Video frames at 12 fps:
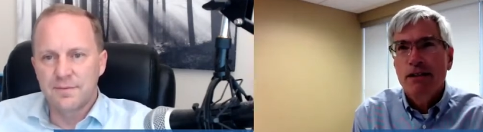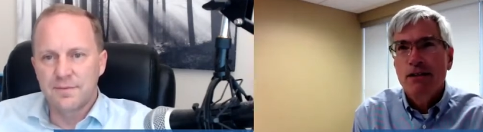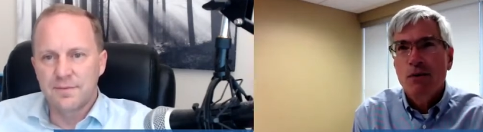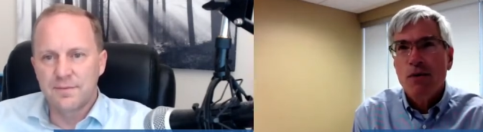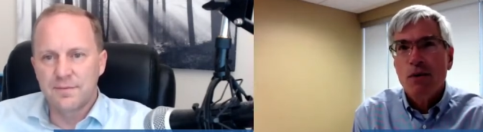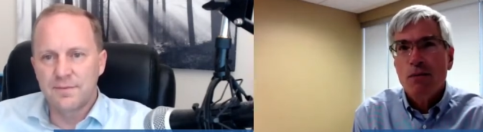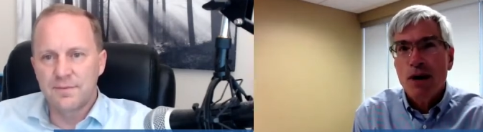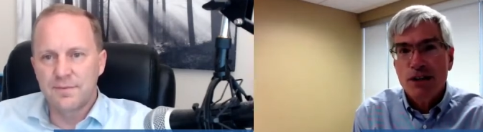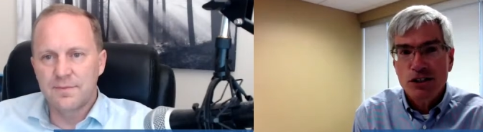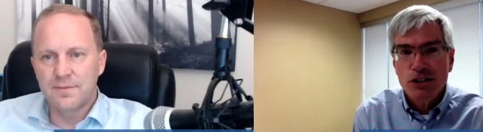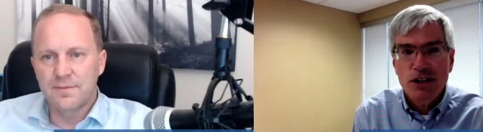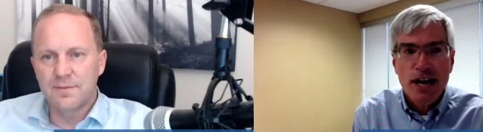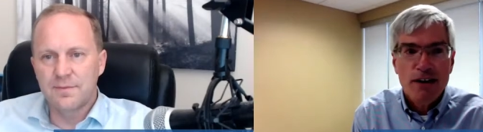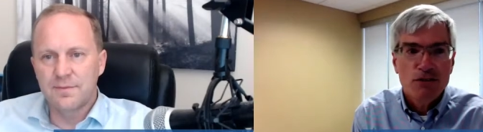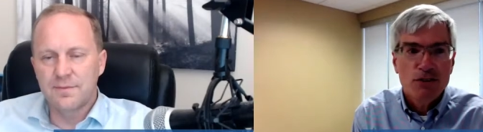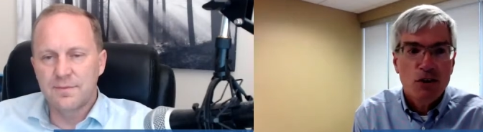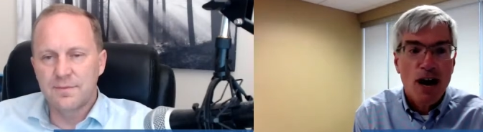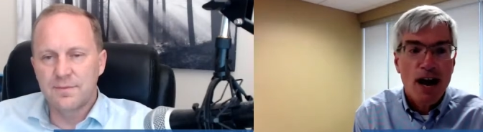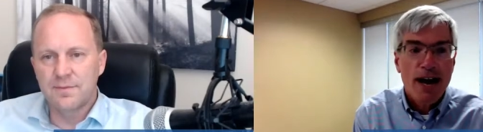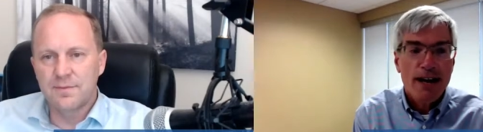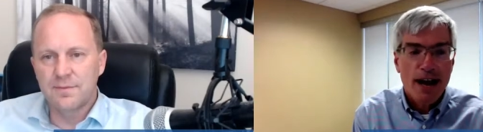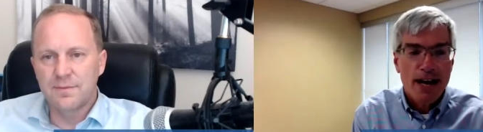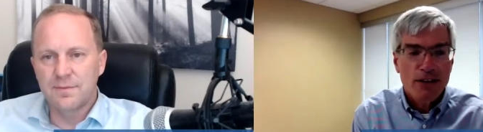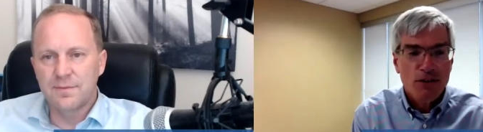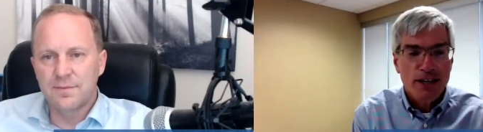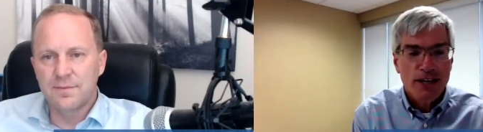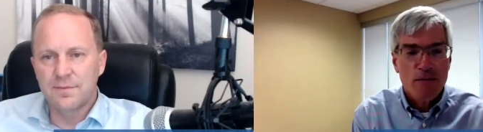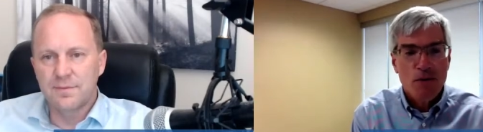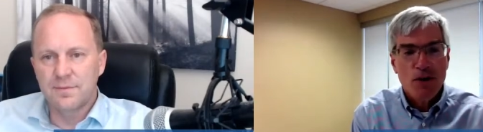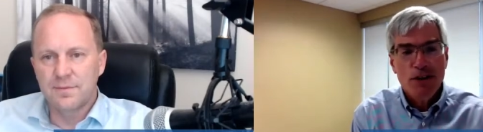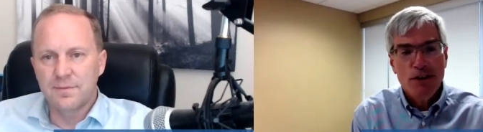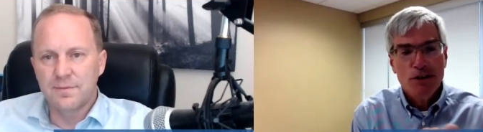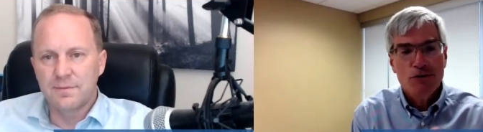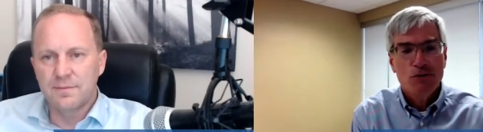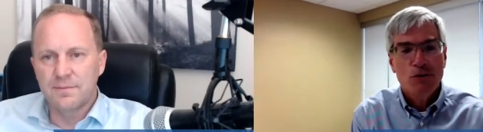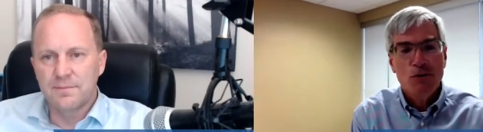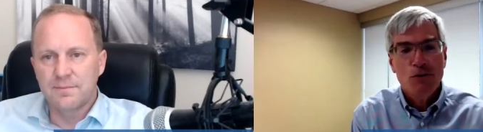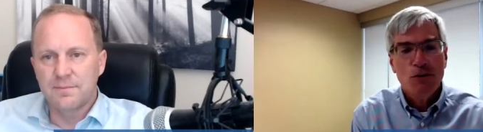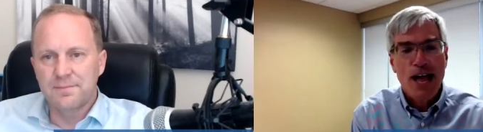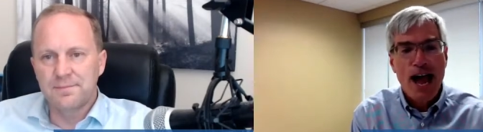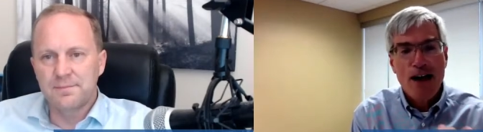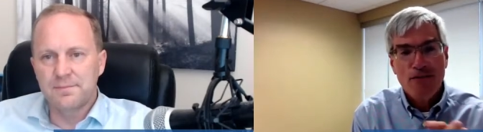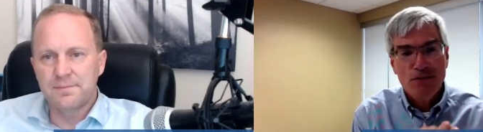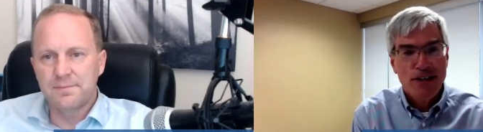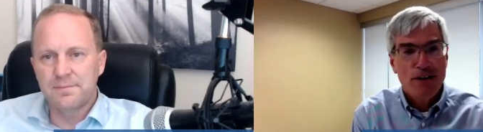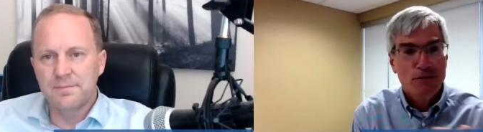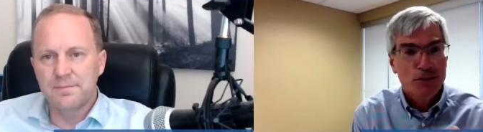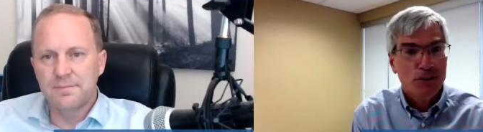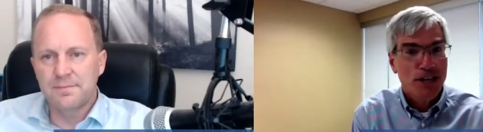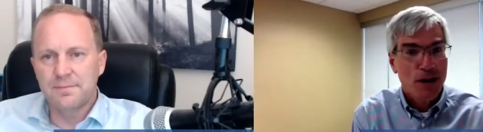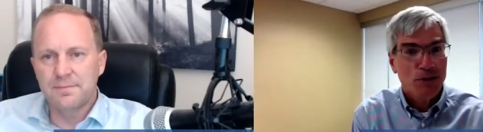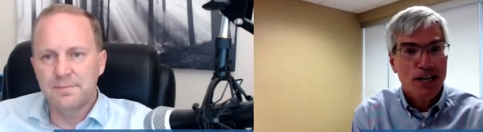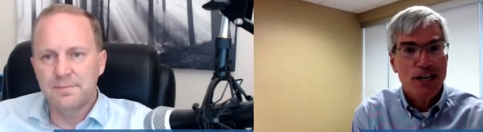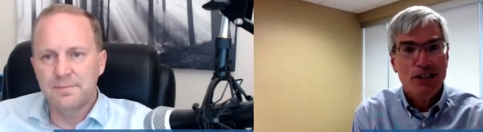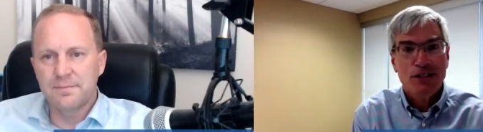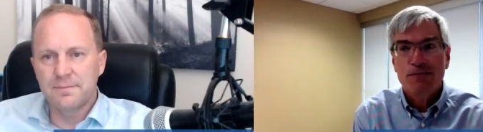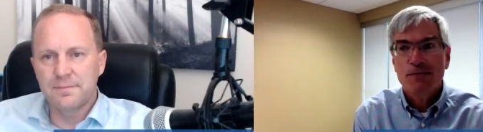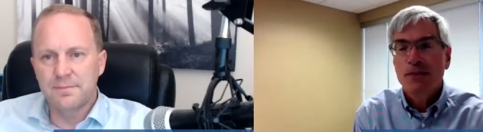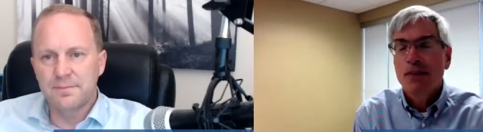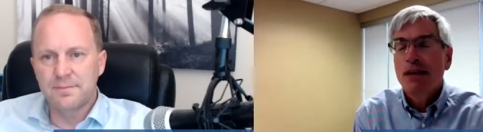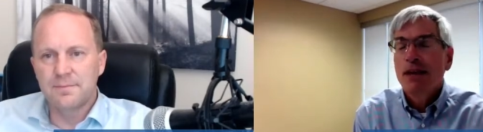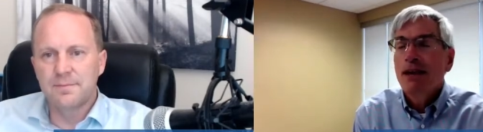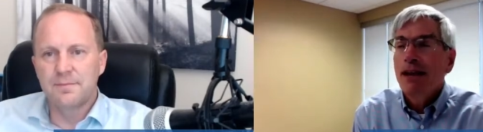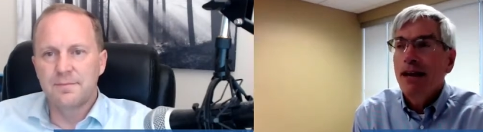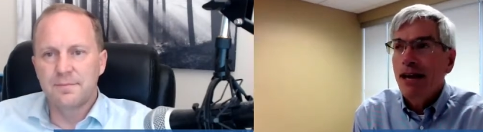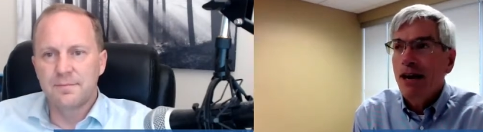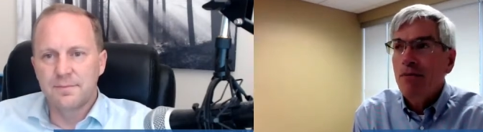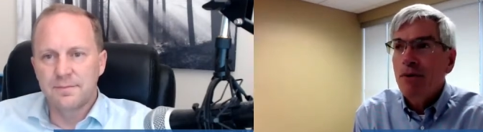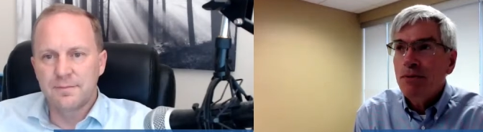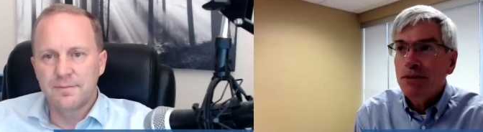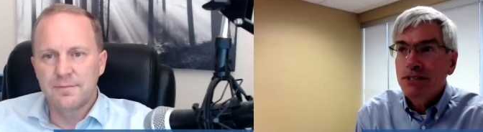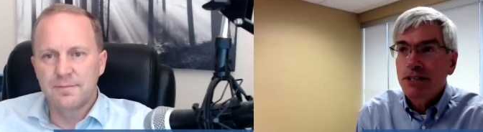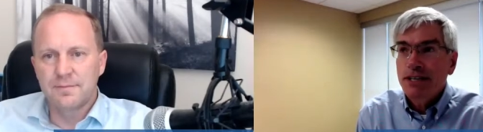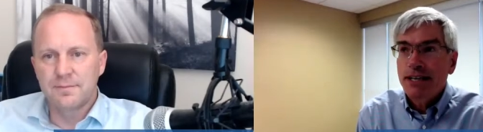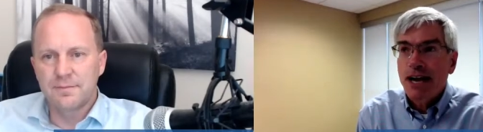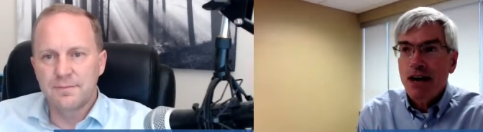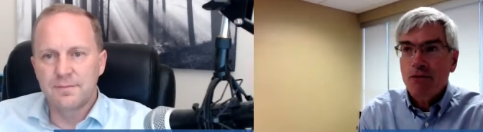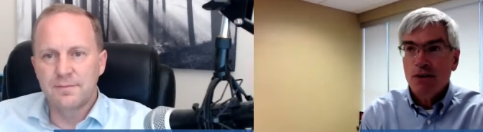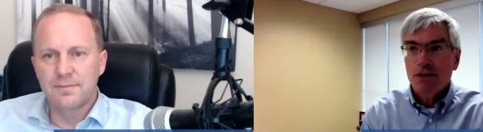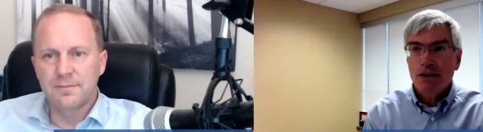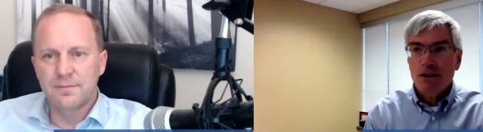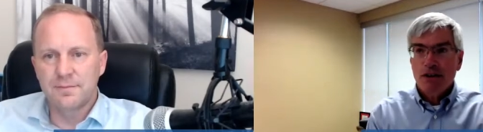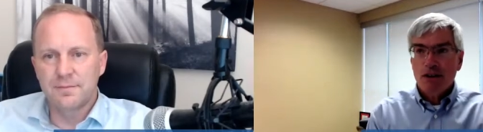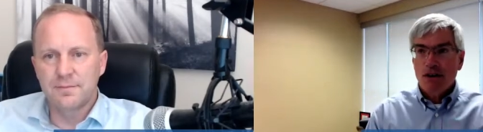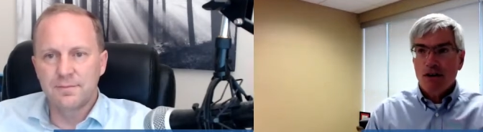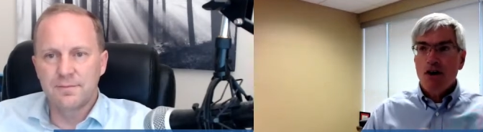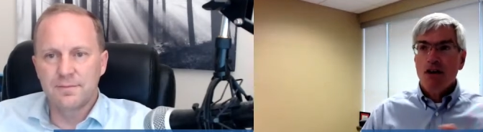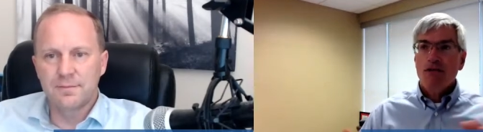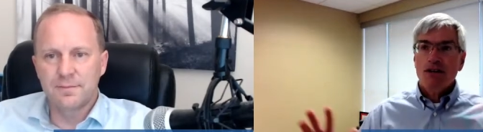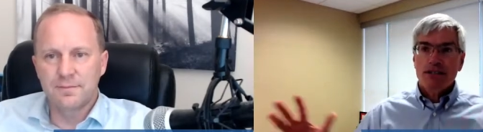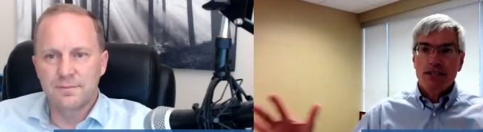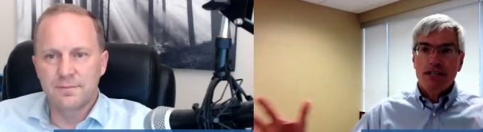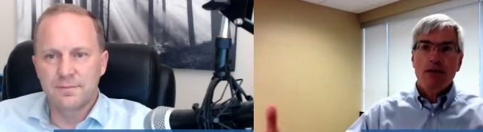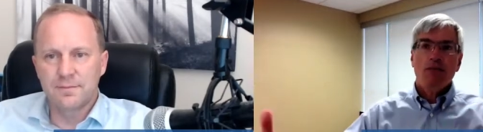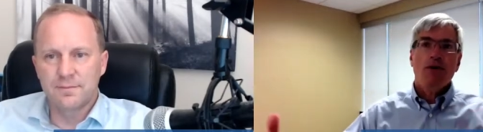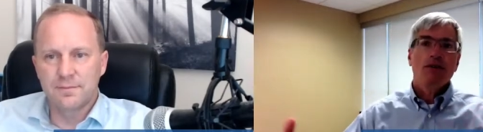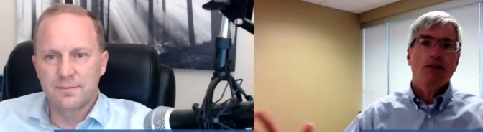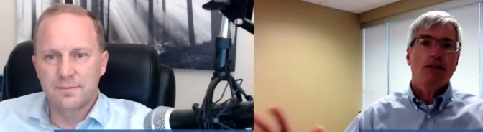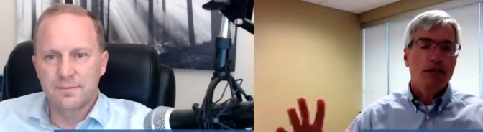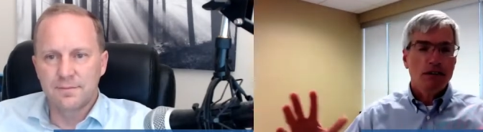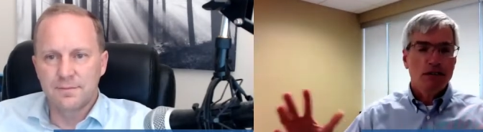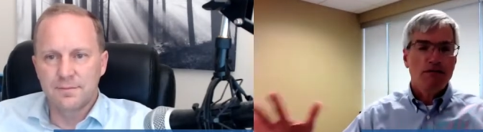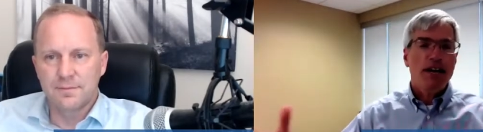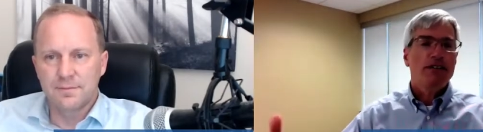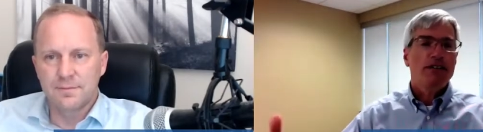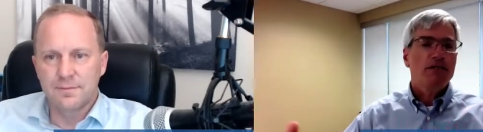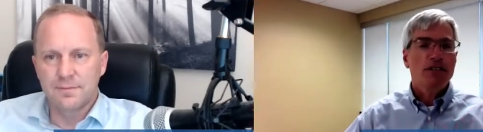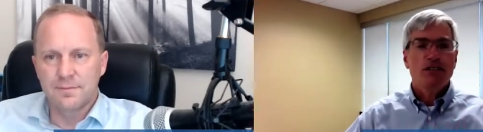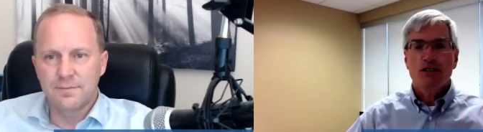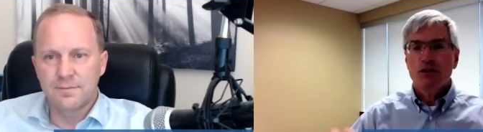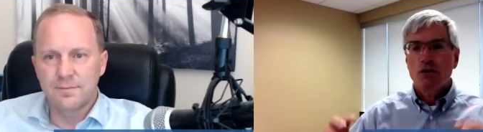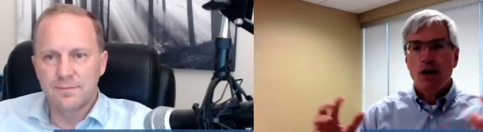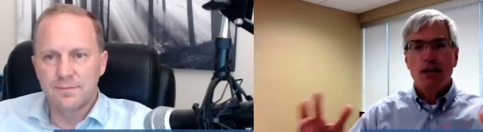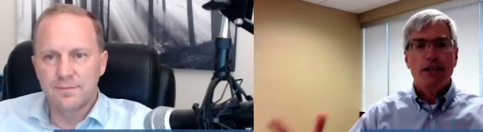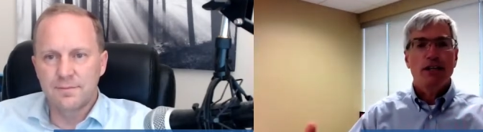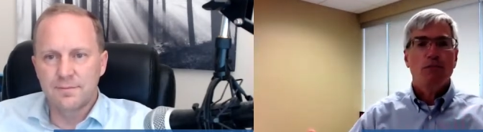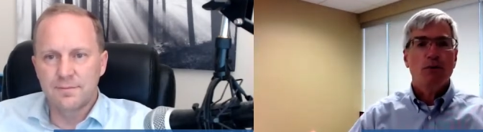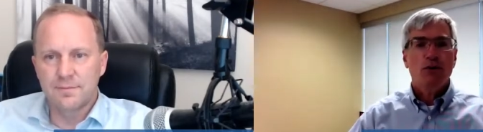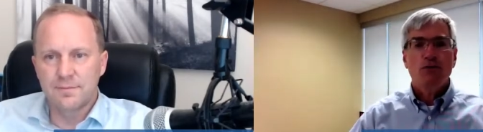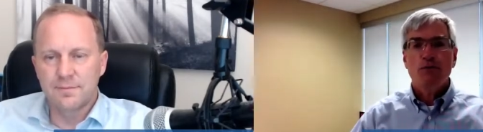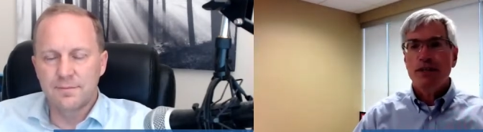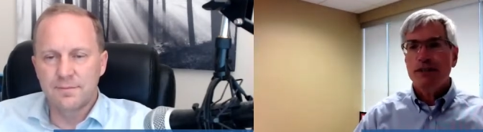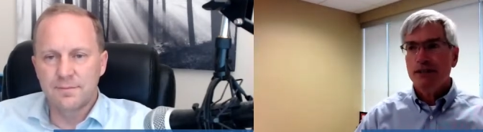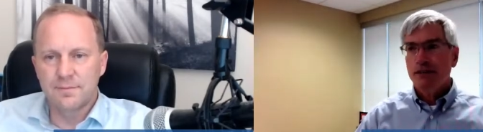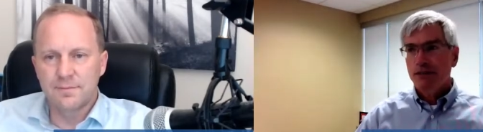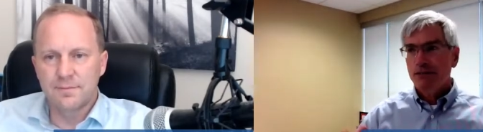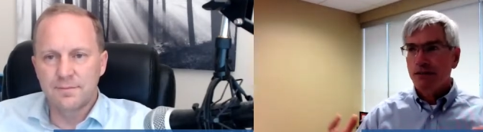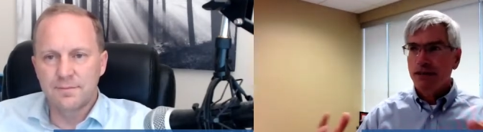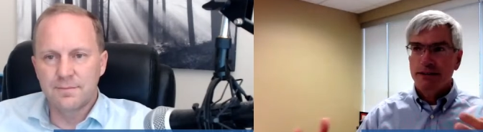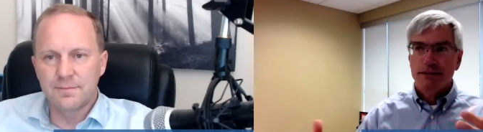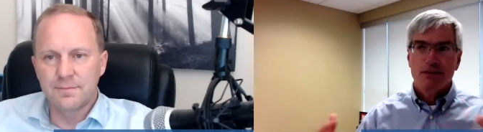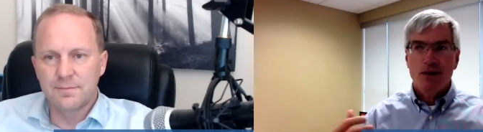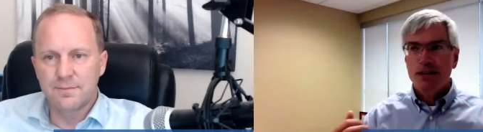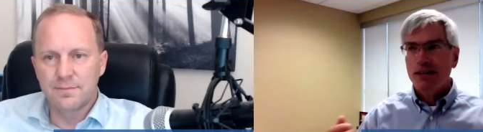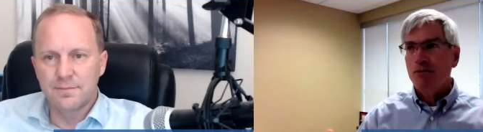Speaker 1: the way we probably should have. So I, I sort of came on in this role after that first application. And I remember sitting down with our all of our team on clinical effectiveness and quality improvement, you know, and, and quality